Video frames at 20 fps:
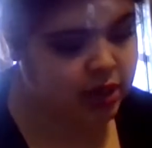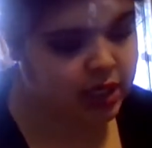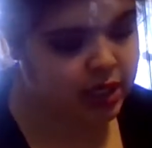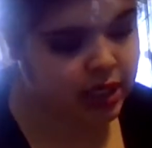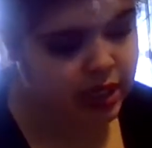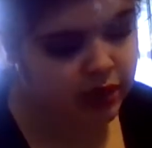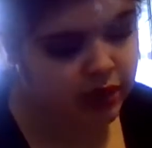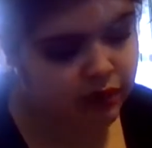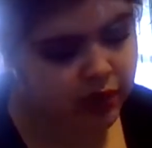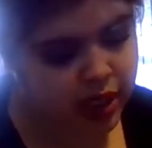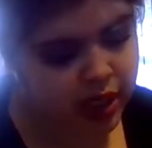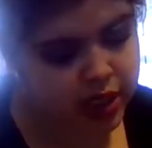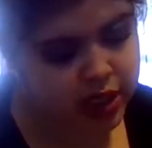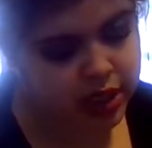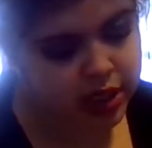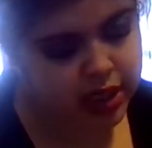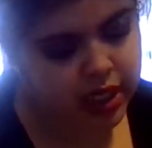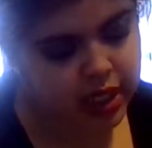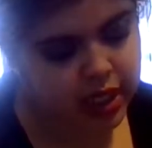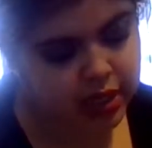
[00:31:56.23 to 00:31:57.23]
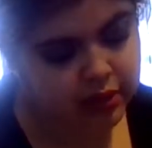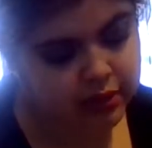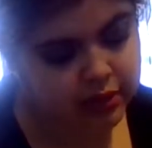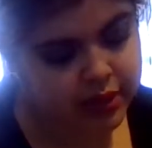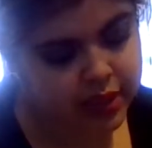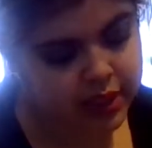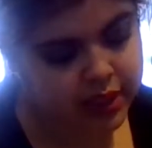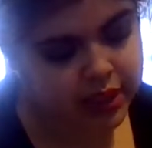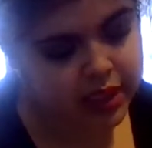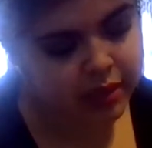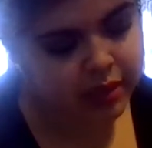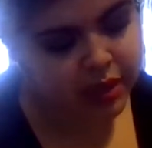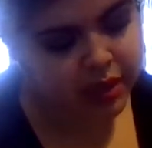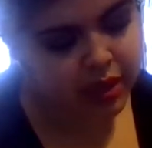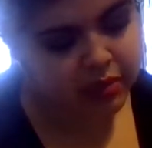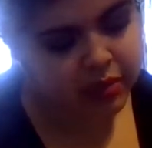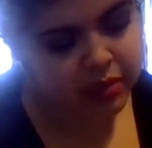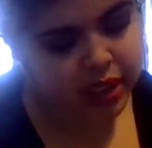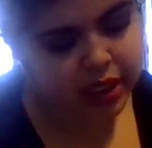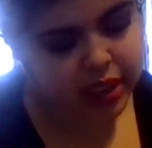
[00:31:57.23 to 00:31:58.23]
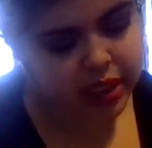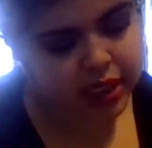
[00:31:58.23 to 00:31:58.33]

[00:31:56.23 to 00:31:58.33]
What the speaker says: saying, "Why are you saying all this shit about me?"